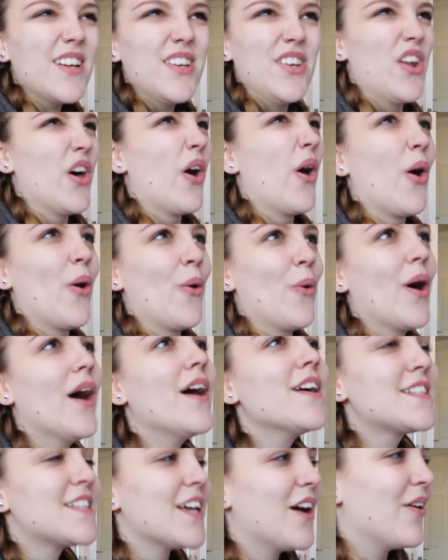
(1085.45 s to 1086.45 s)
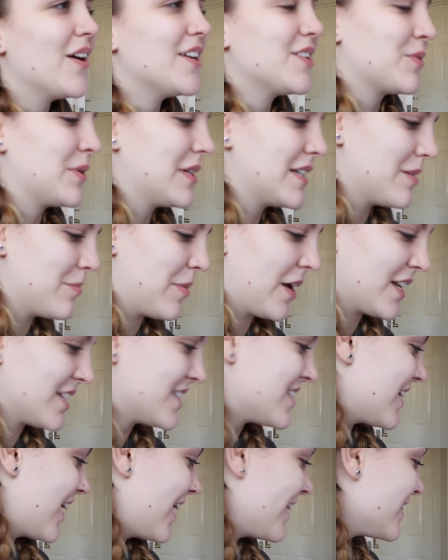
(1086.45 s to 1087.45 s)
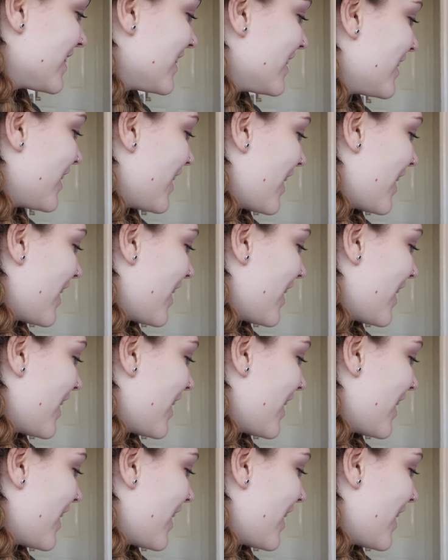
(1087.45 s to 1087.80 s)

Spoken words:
no. So I just went to bed instead.